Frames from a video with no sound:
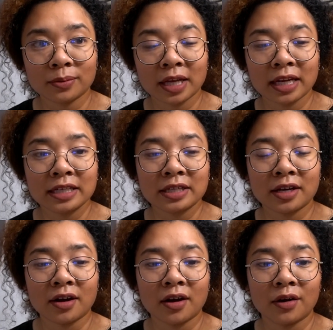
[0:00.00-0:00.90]
That
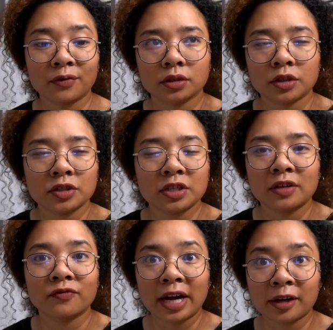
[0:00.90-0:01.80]
idea of, does the
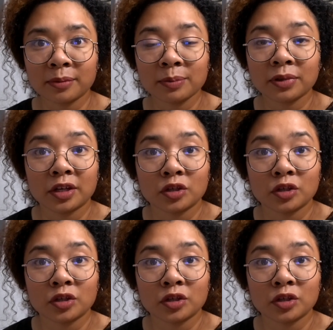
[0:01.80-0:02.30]
environment play